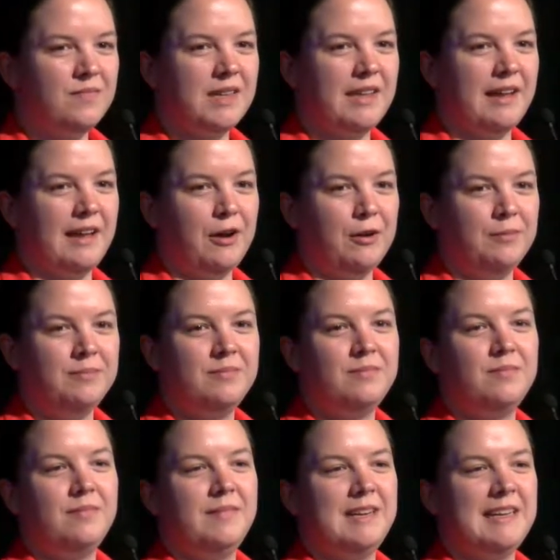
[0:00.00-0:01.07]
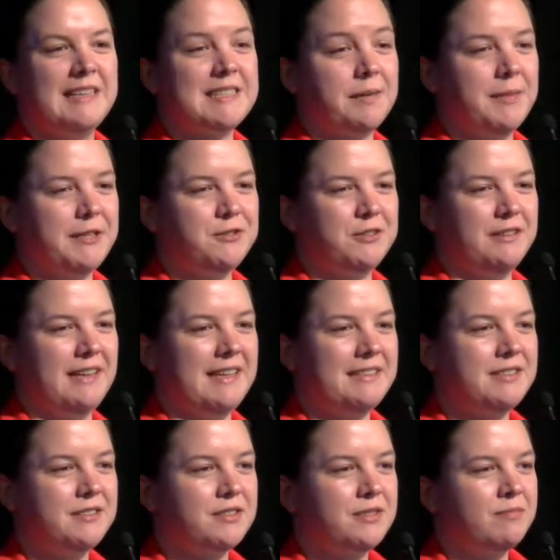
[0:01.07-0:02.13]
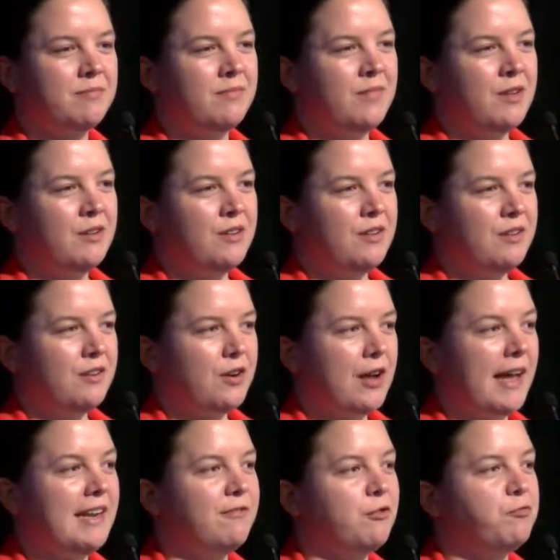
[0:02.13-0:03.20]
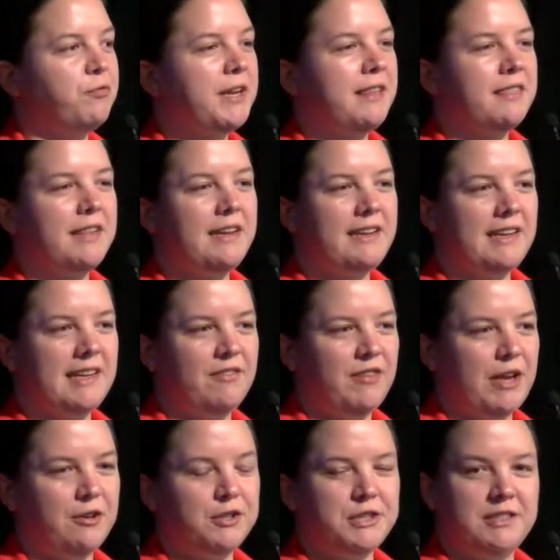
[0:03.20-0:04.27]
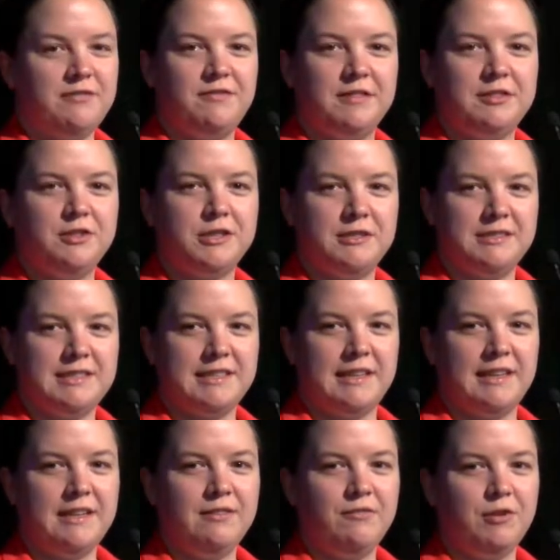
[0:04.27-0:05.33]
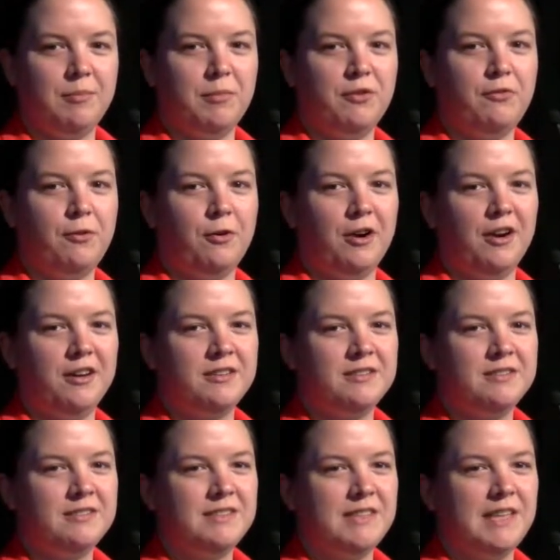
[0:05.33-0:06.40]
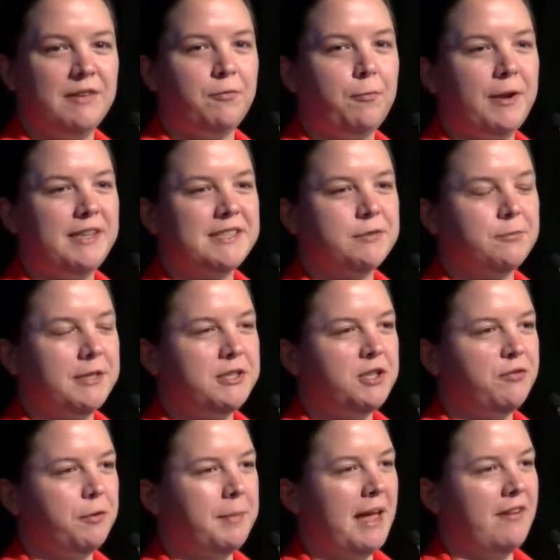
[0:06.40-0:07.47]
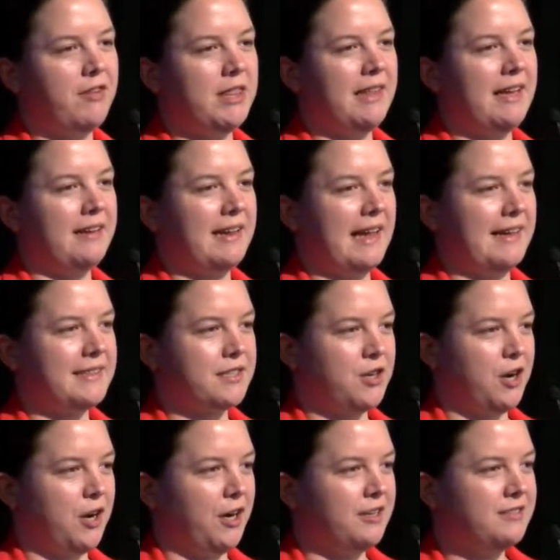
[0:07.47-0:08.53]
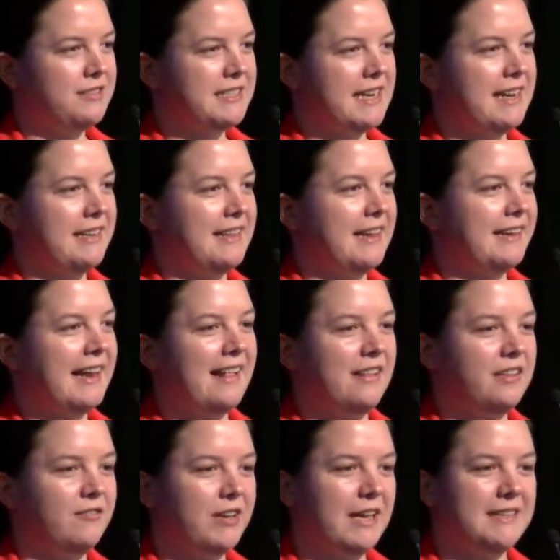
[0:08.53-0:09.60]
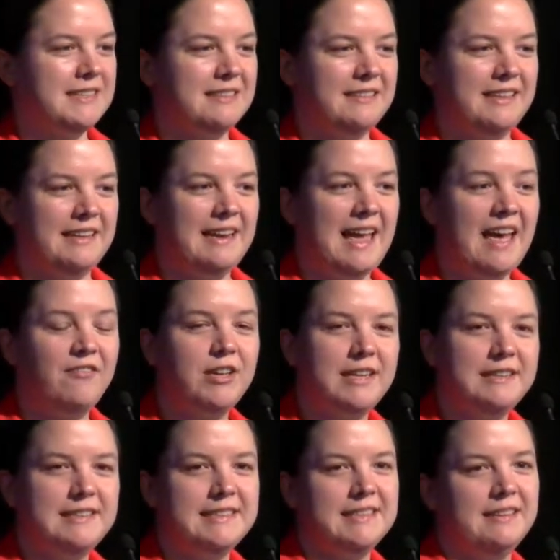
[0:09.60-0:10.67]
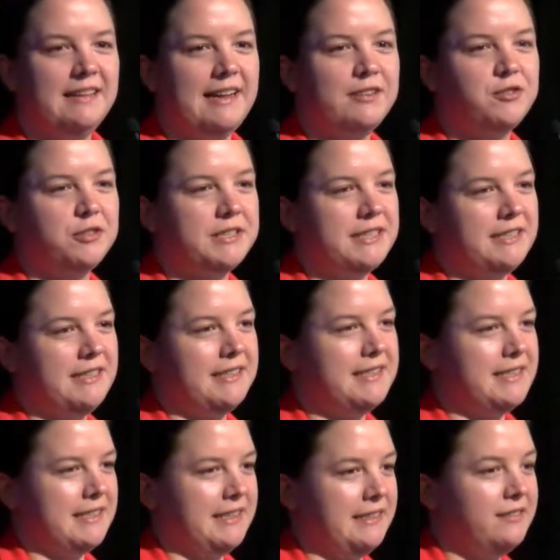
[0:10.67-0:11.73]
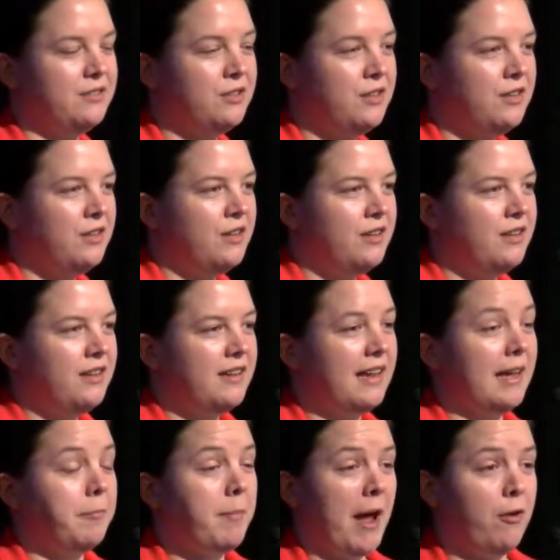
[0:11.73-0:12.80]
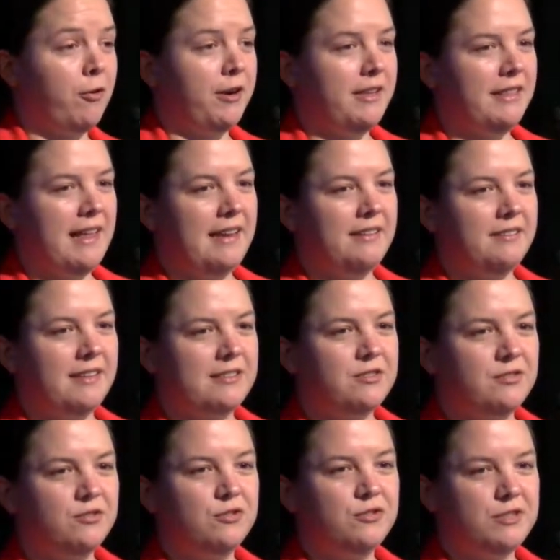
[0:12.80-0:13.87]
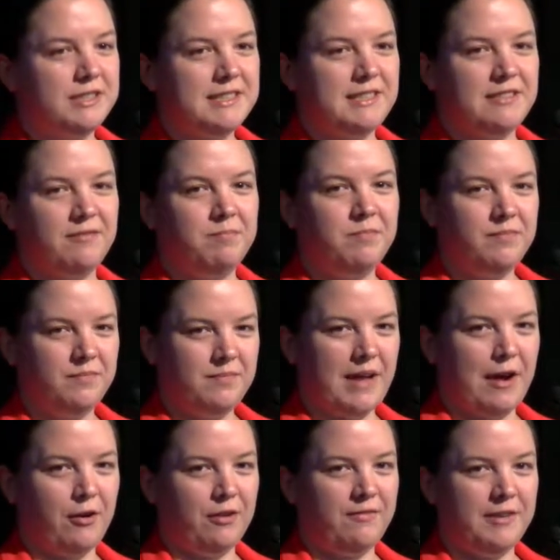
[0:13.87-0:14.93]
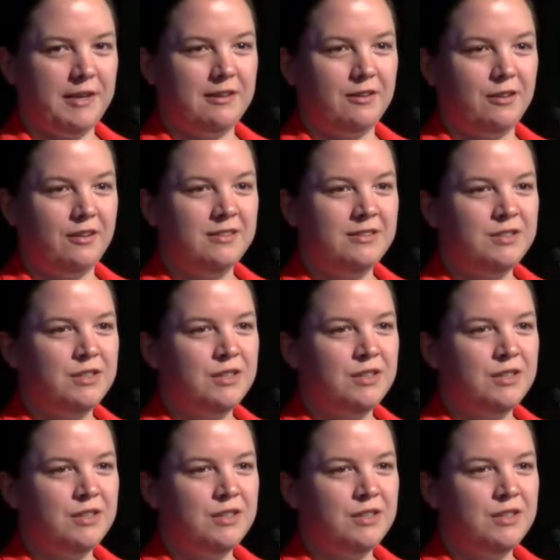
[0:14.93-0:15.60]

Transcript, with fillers: Now, as I mentioned, that's kind of a rethinking of energy efficiency from before. If we switch from having that gas car, taking that gallon of gasoline, having it as electricity instead, and powering that electricity powered vehicle,